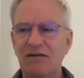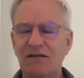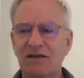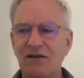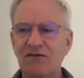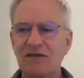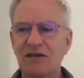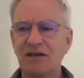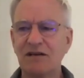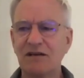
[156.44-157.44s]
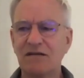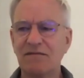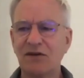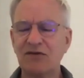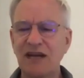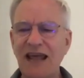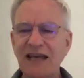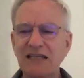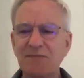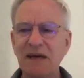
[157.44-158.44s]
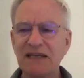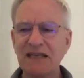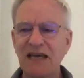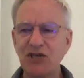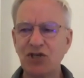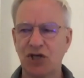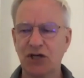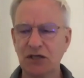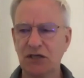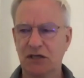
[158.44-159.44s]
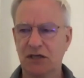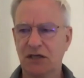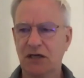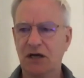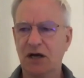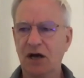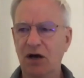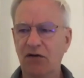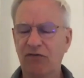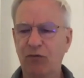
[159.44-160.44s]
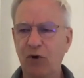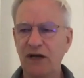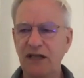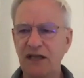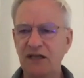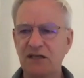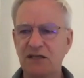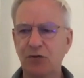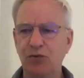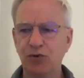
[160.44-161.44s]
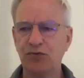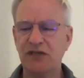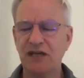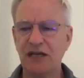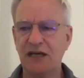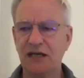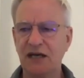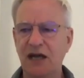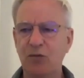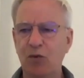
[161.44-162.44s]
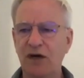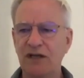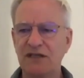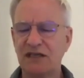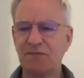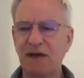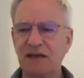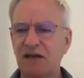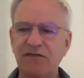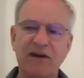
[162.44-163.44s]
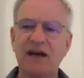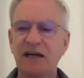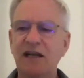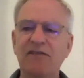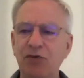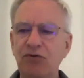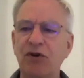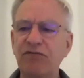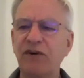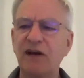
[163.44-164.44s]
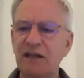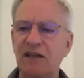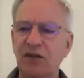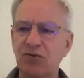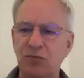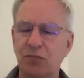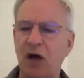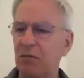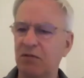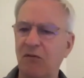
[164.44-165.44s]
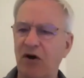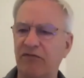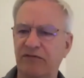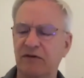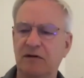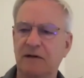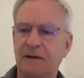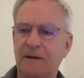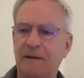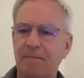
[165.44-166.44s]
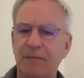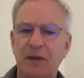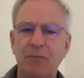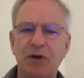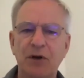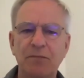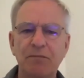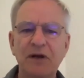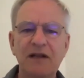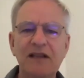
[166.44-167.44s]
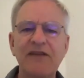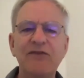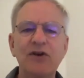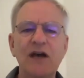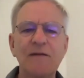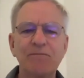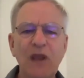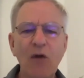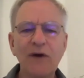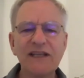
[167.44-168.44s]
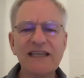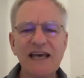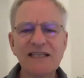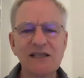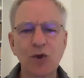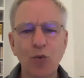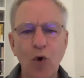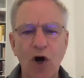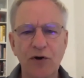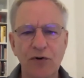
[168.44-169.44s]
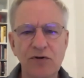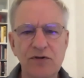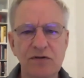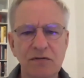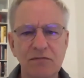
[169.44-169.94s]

there's a there's an expectation of what is the routine and what is expected to find. If you don't find it, then there's a problem often. But, yeah. uh, but if you go, I want to test the waters,